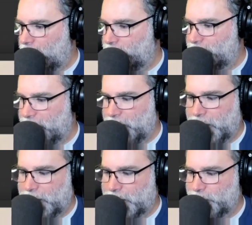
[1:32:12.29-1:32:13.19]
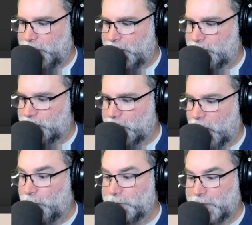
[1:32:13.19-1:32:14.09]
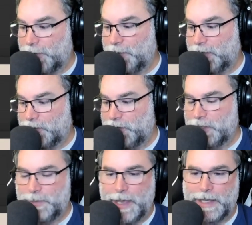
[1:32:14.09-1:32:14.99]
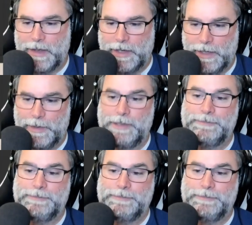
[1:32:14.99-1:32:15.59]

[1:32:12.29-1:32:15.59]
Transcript: It was sunny again last weekend, so it's almost time to get the shades back out anyway.